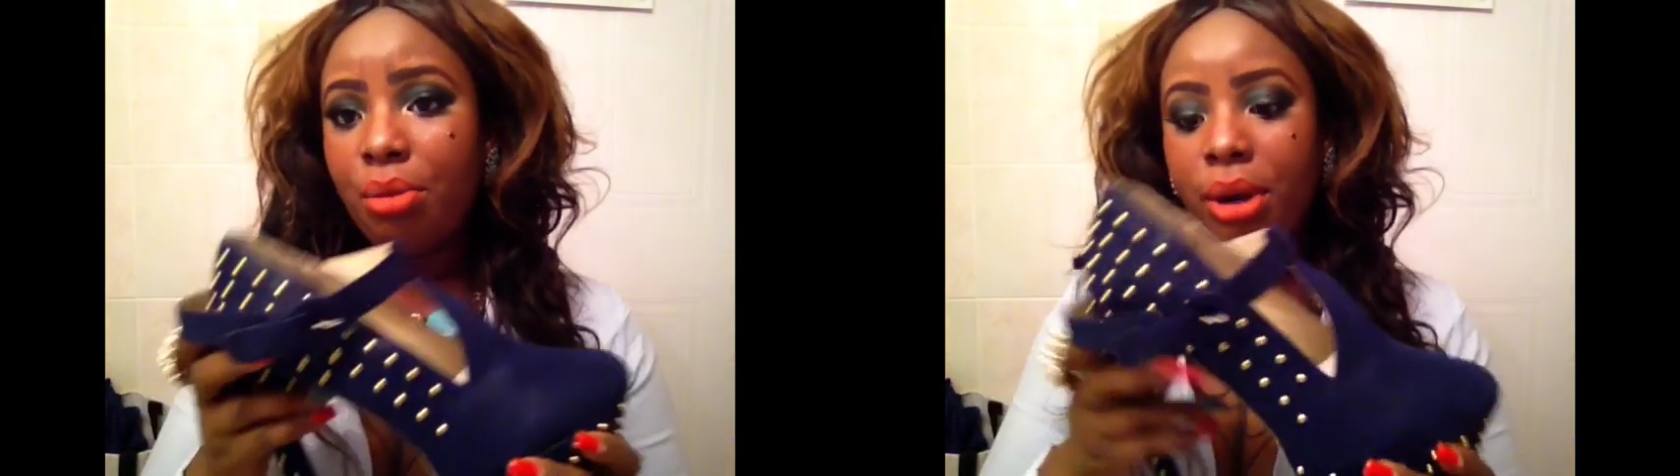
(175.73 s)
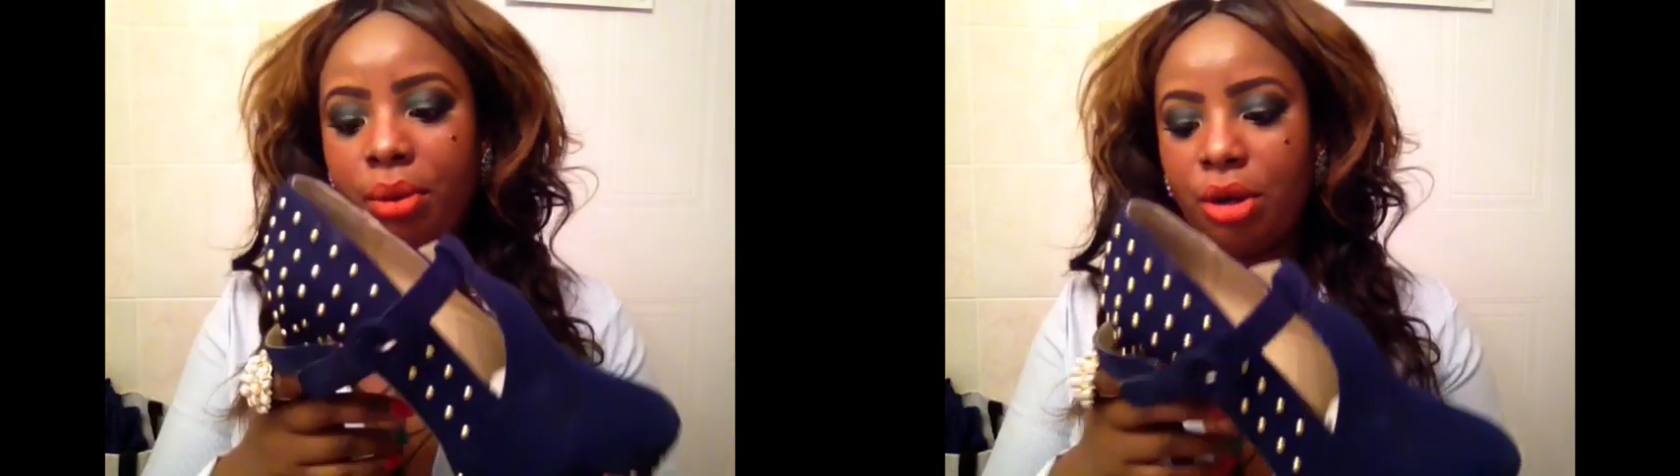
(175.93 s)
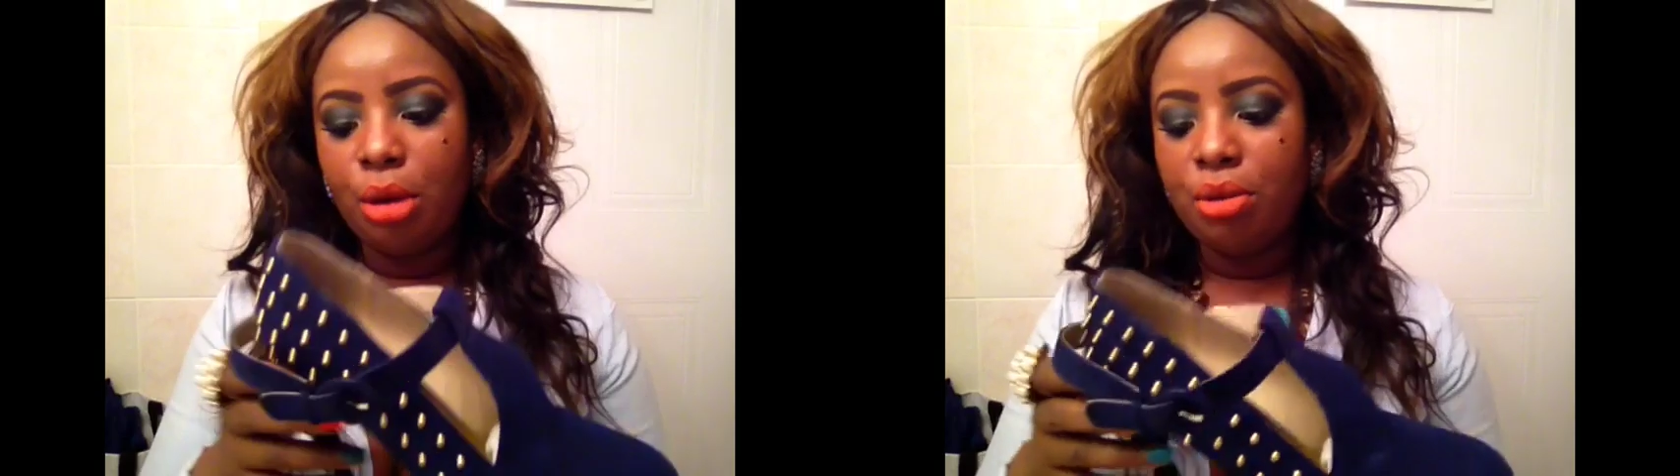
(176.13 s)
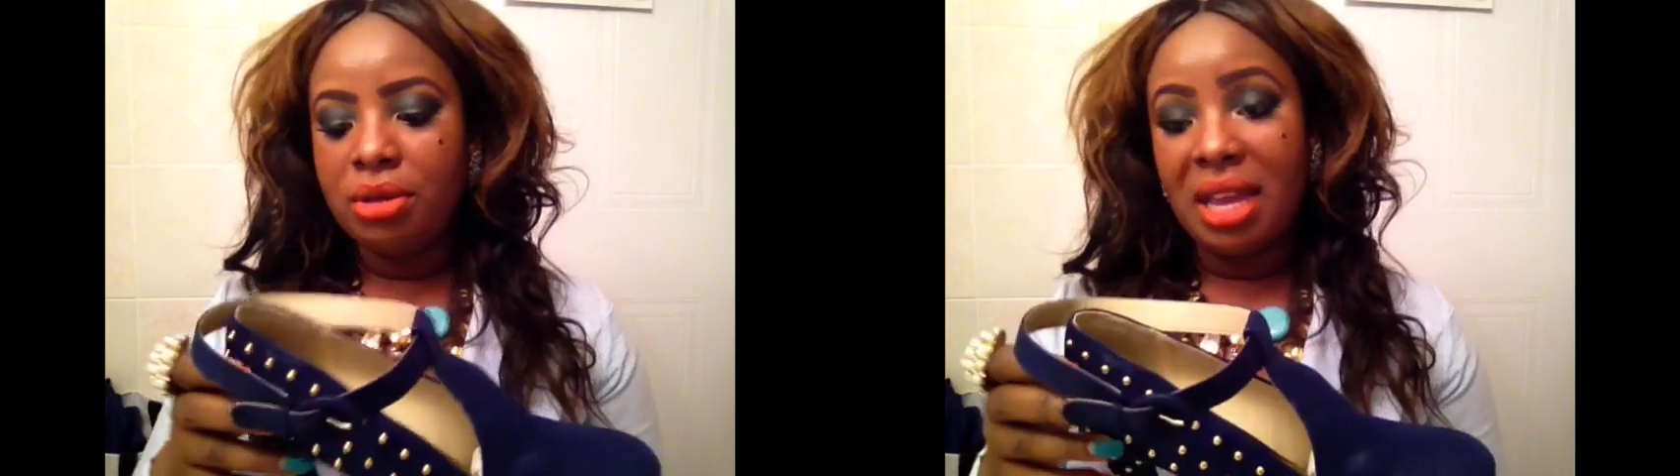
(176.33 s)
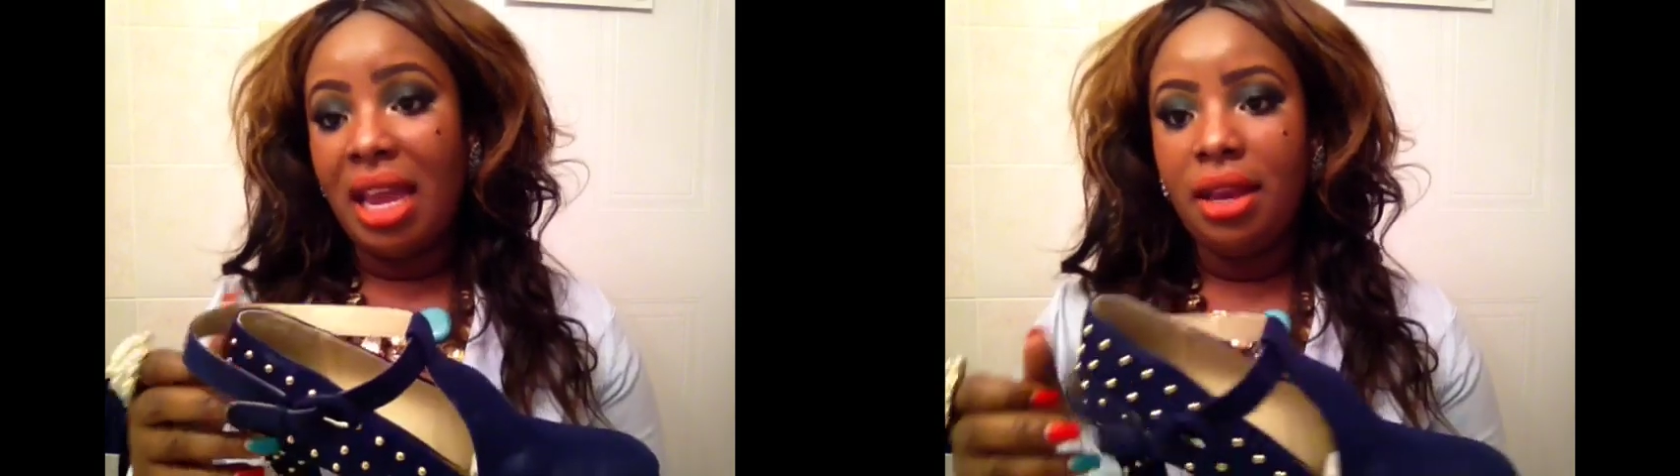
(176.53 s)
wear with
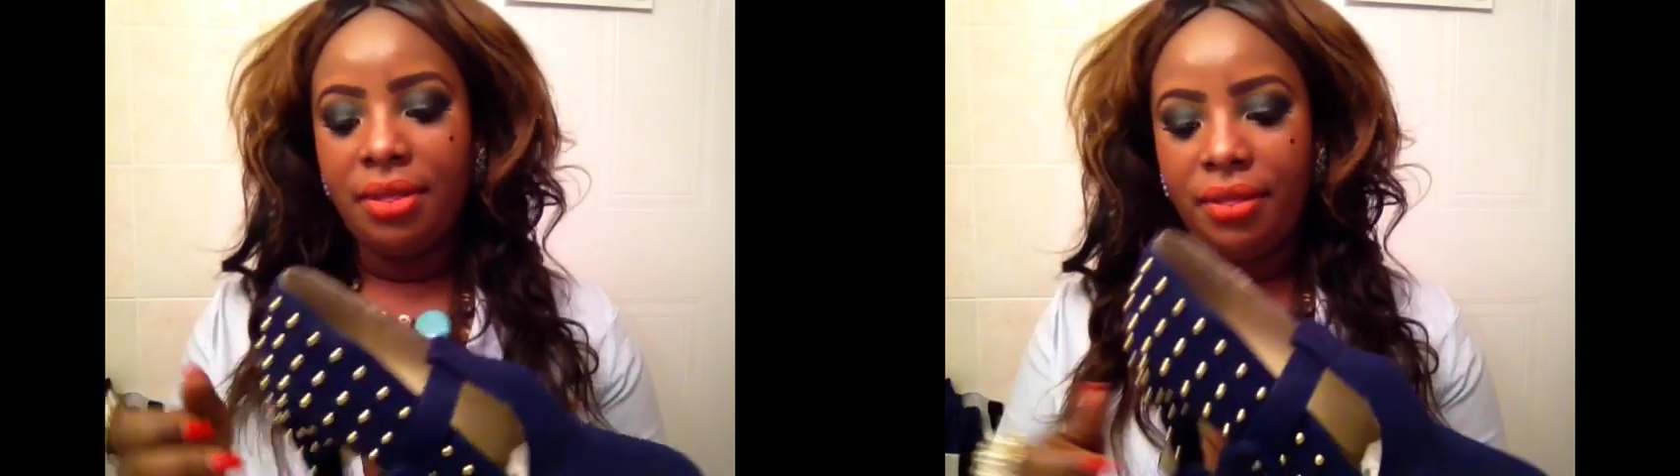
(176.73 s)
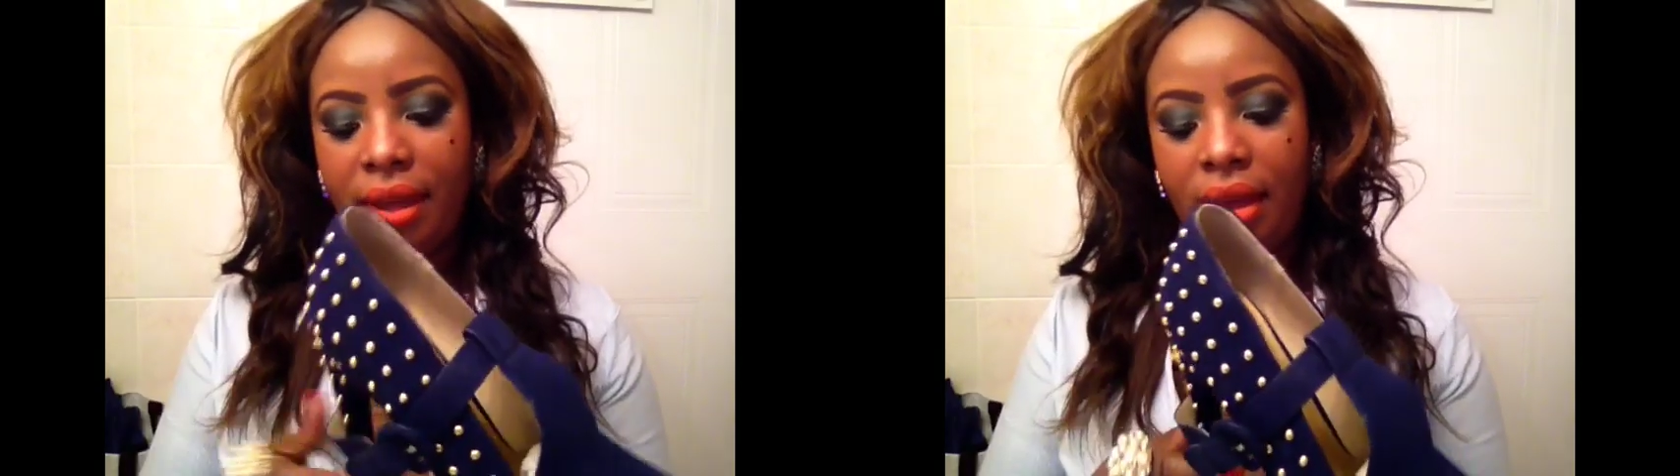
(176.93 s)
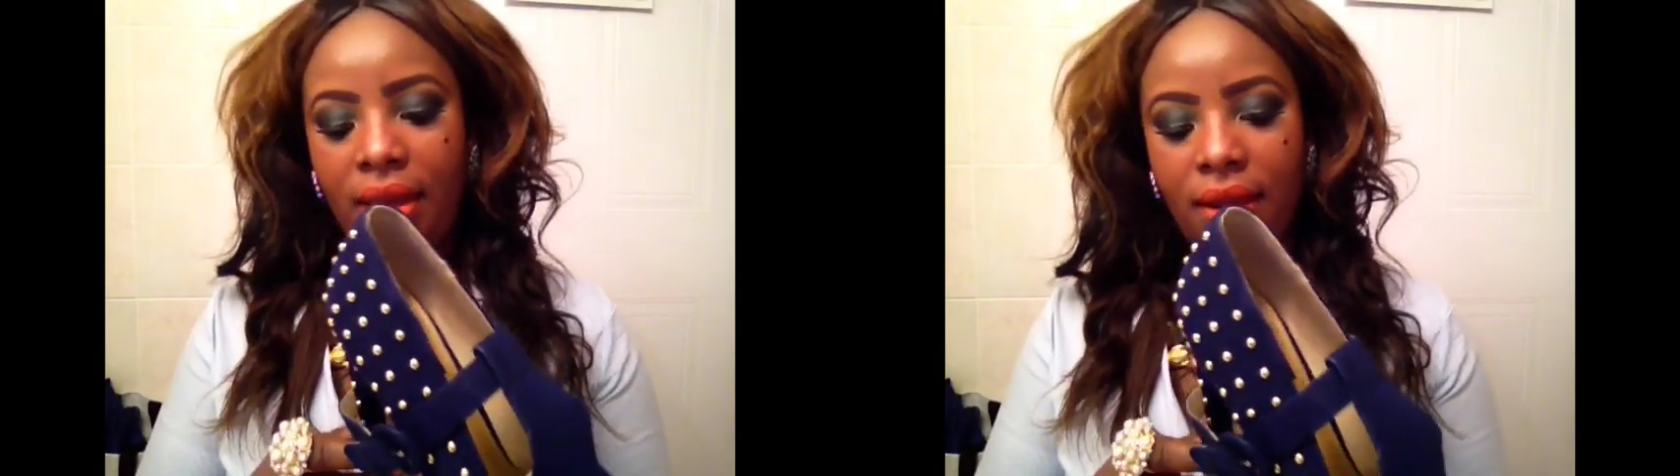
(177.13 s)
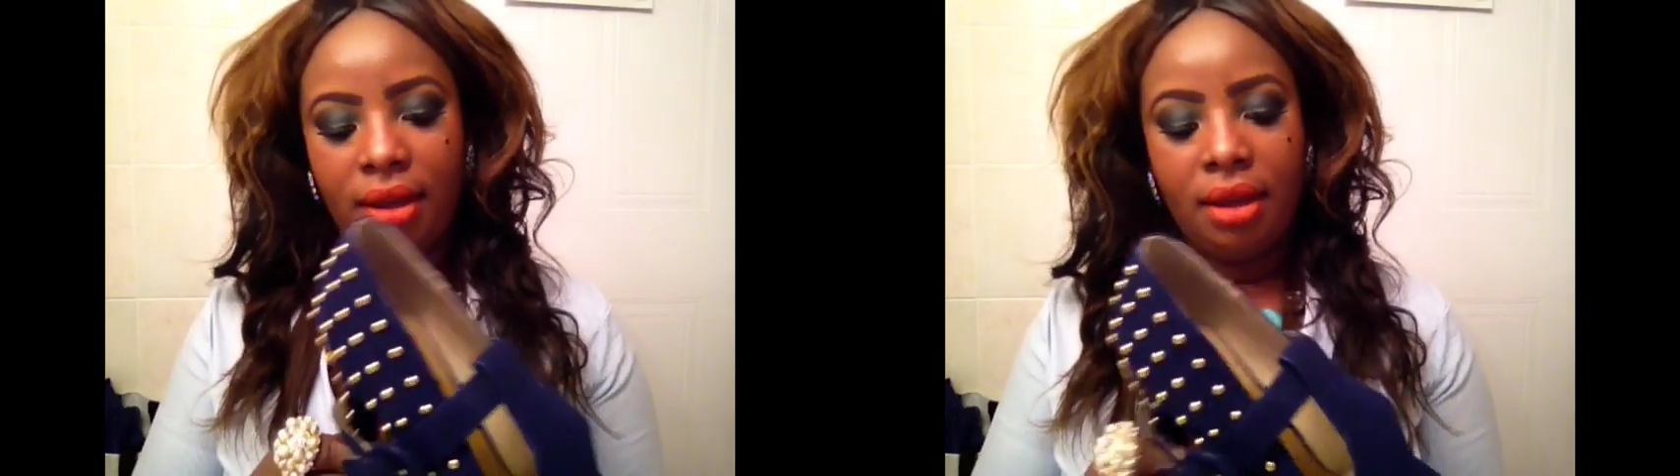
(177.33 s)
almost anything.